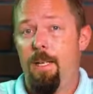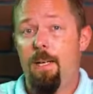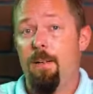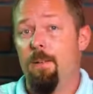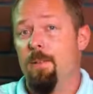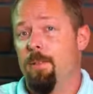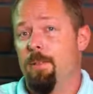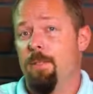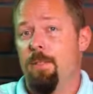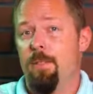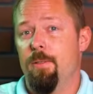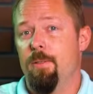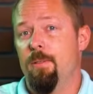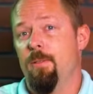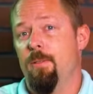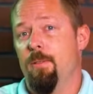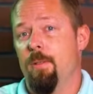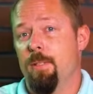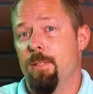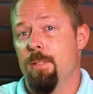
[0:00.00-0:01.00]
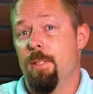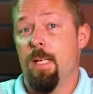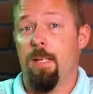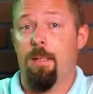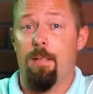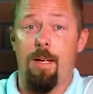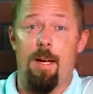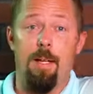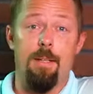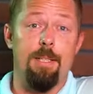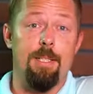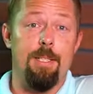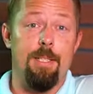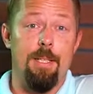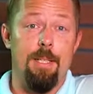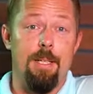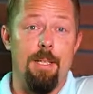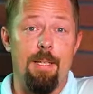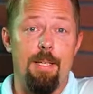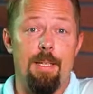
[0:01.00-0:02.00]
energy storage technology
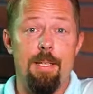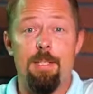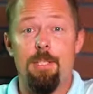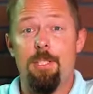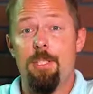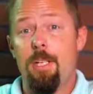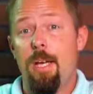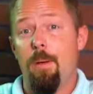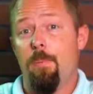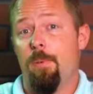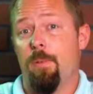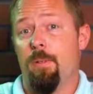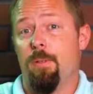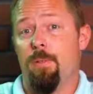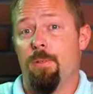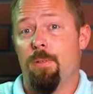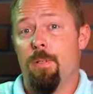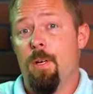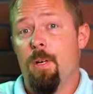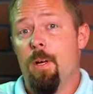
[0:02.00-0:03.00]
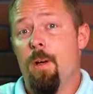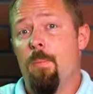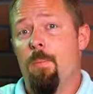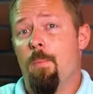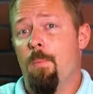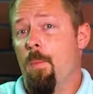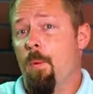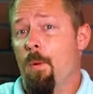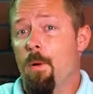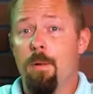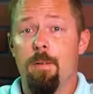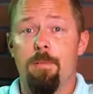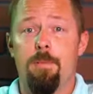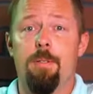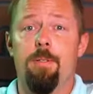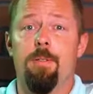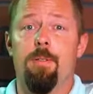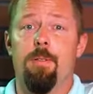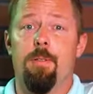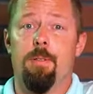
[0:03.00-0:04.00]
that shepherds more
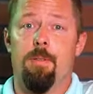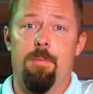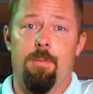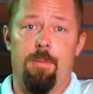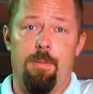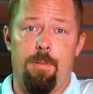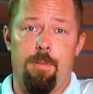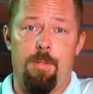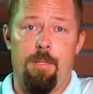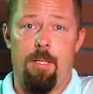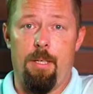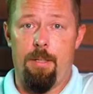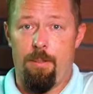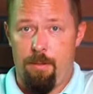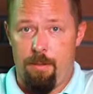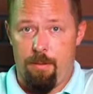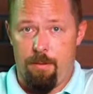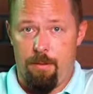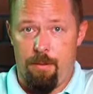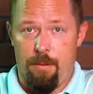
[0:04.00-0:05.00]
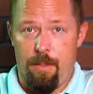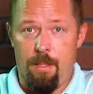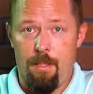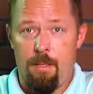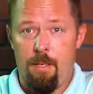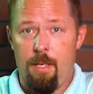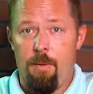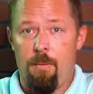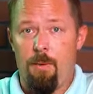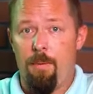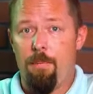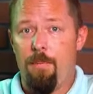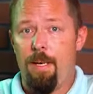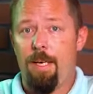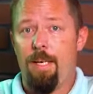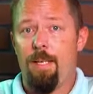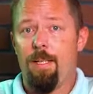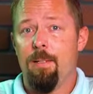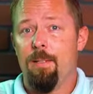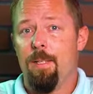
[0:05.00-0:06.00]
renewables onto the grid while
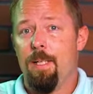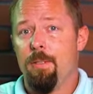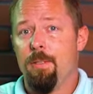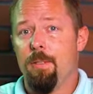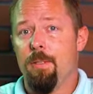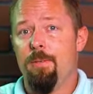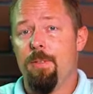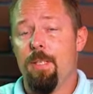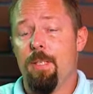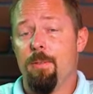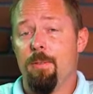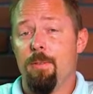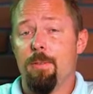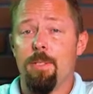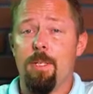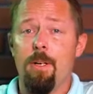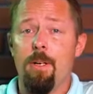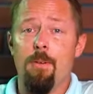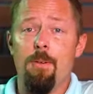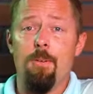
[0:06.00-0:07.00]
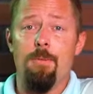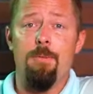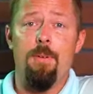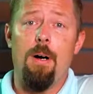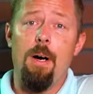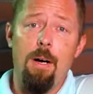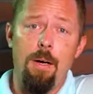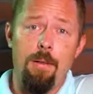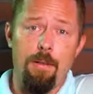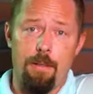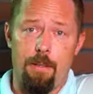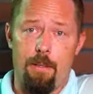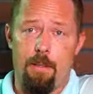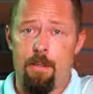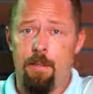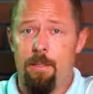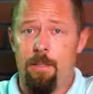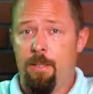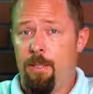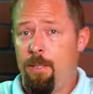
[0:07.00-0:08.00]
making electric vehicles go
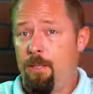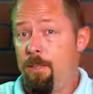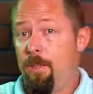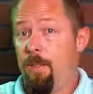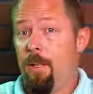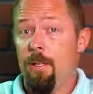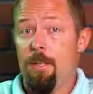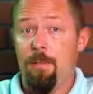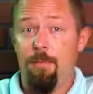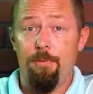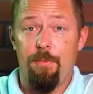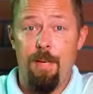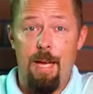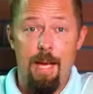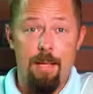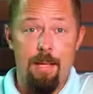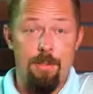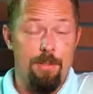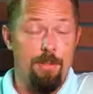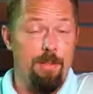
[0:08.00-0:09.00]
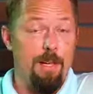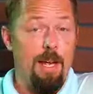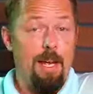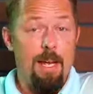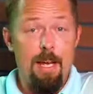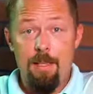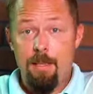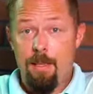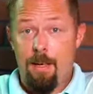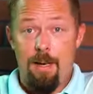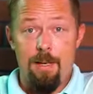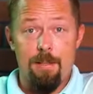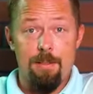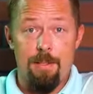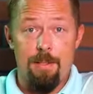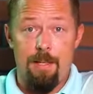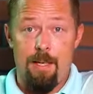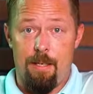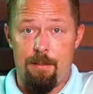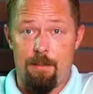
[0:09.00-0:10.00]
farther, charge faster, and
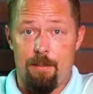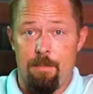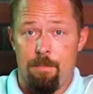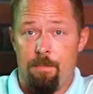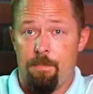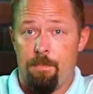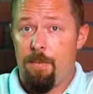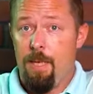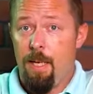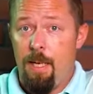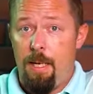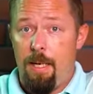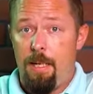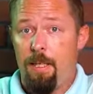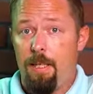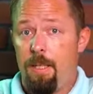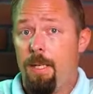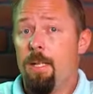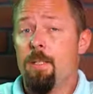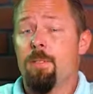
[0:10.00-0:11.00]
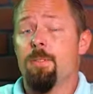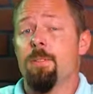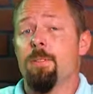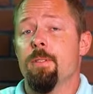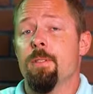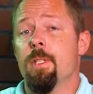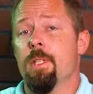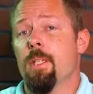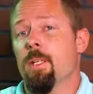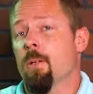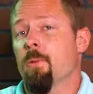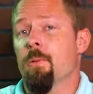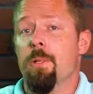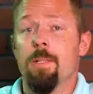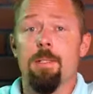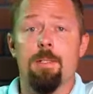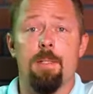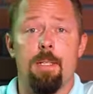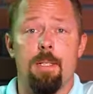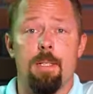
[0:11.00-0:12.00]
cost less. In an interesting
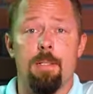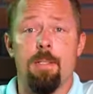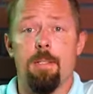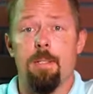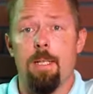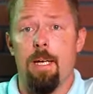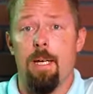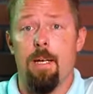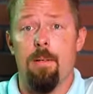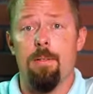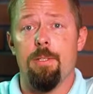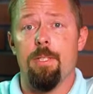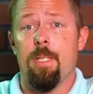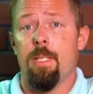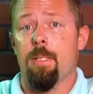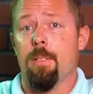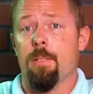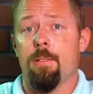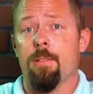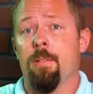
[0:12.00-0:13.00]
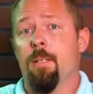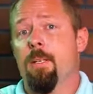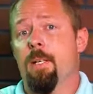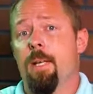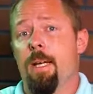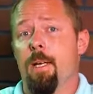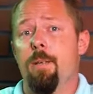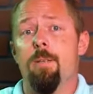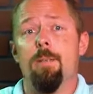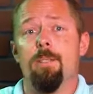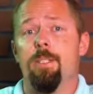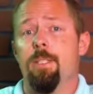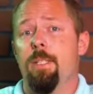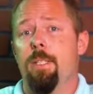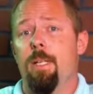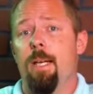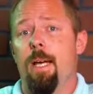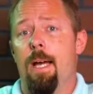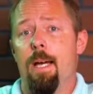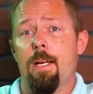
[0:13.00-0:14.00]
coincidence, the
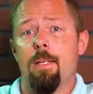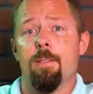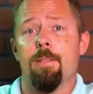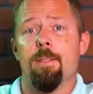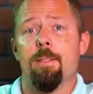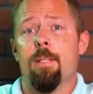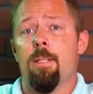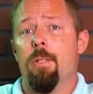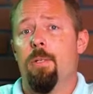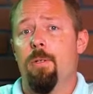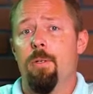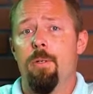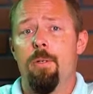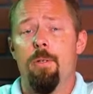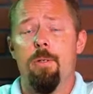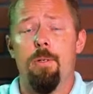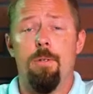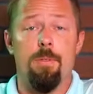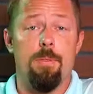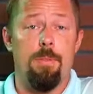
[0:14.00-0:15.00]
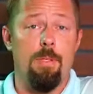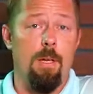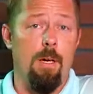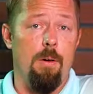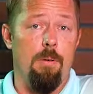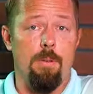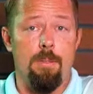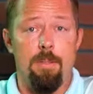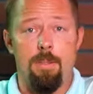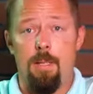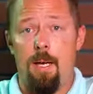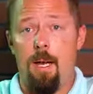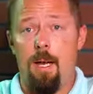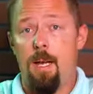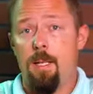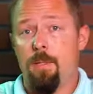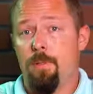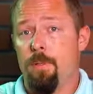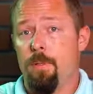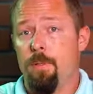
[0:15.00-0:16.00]
Energy X news
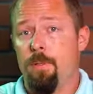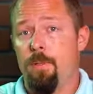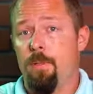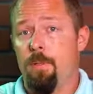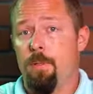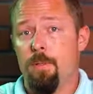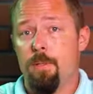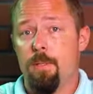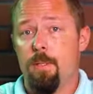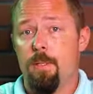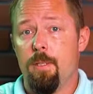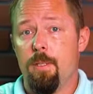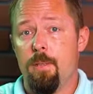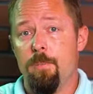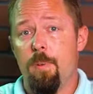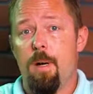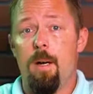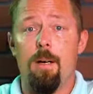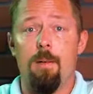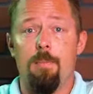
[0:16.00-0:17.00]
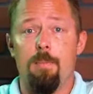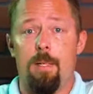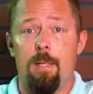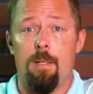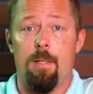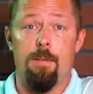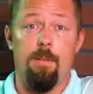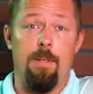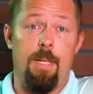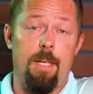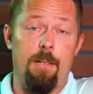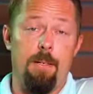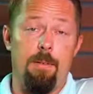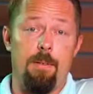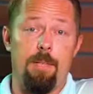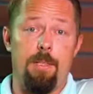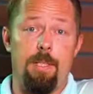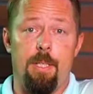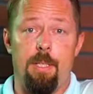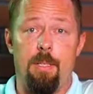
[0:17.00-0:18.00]
coincides with news the Department of
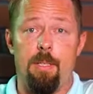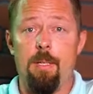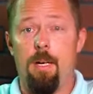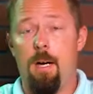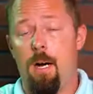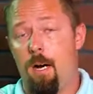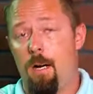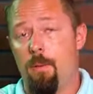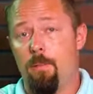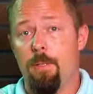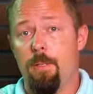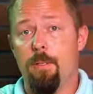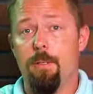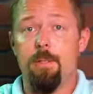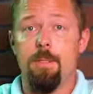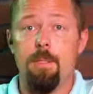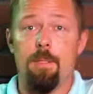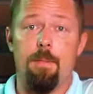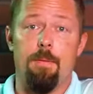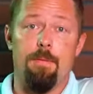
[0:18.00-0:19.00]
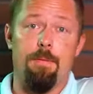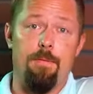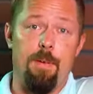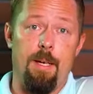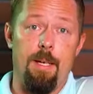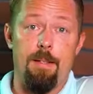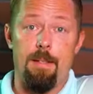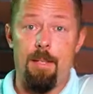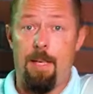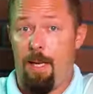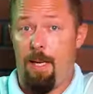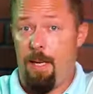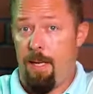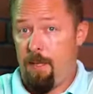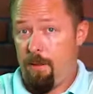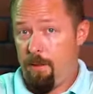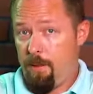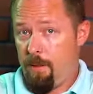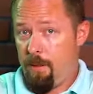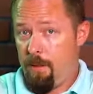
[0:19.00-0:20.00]
Energy, Commerce, the Defense,
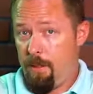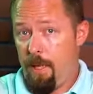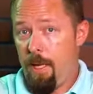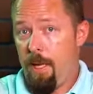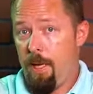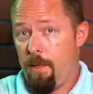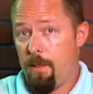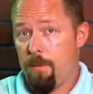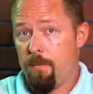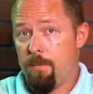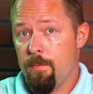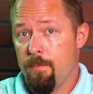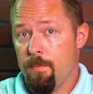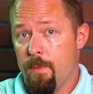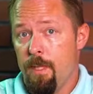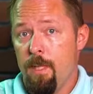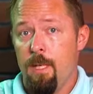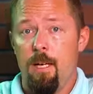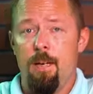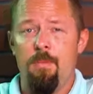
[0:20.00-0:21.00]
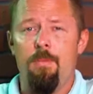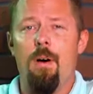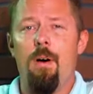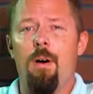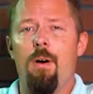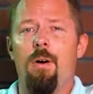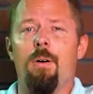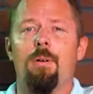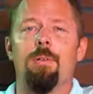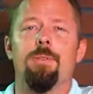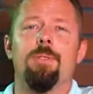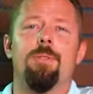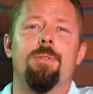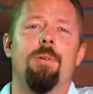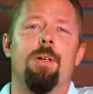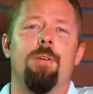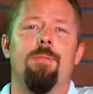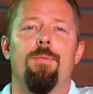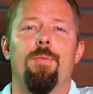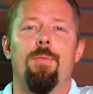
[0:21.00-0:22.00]
and State have all
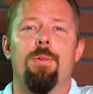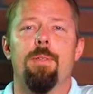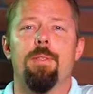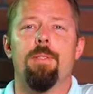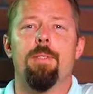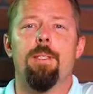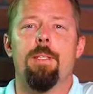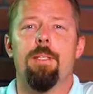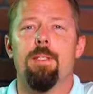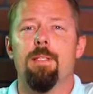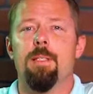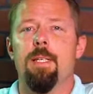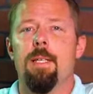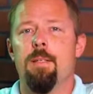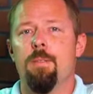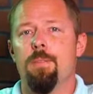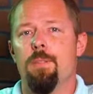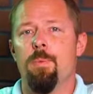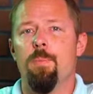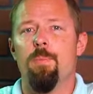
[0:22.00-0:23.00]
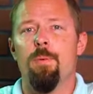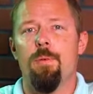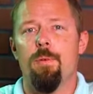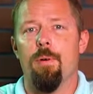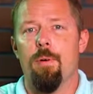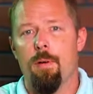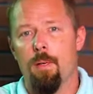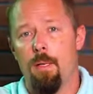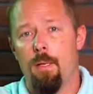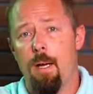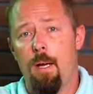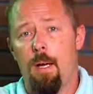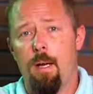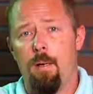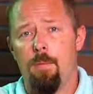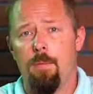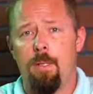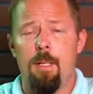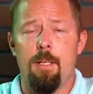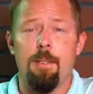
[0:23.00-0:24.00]
joined forces in support
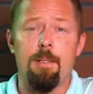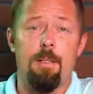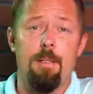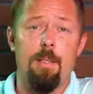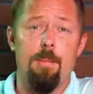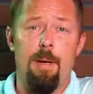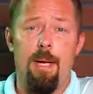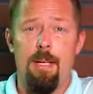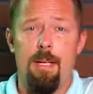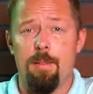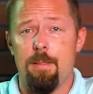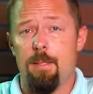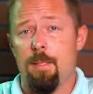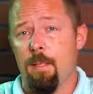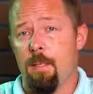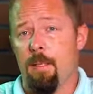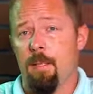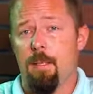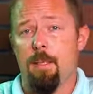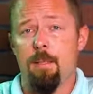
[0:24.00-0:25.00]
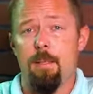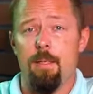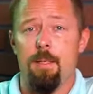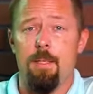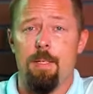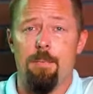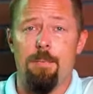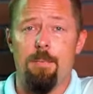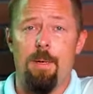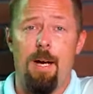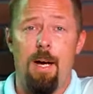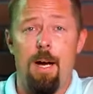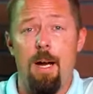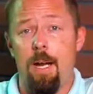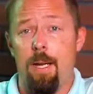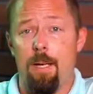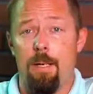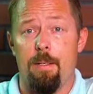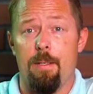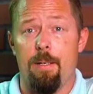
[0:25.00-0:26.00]
of the domestic
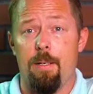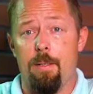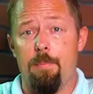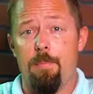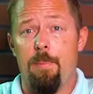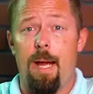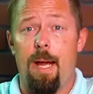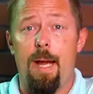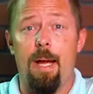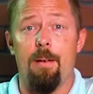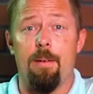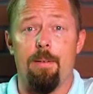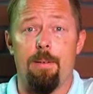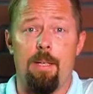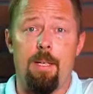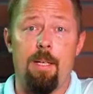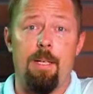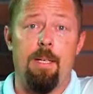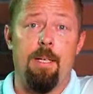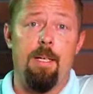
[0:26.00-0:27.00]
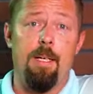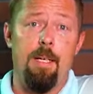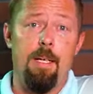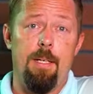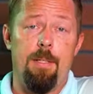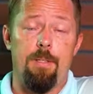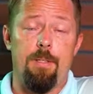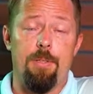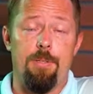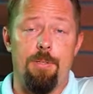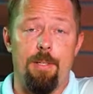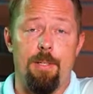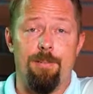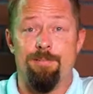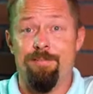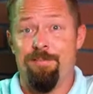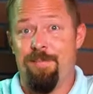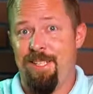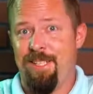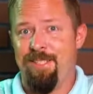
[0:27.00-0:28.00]
lithium-ion battery industry.
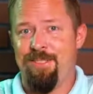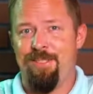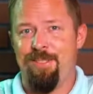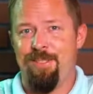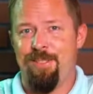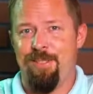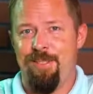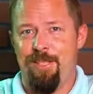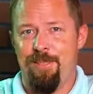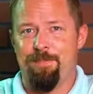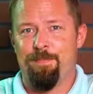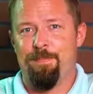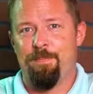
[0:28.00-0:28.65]
Interesting.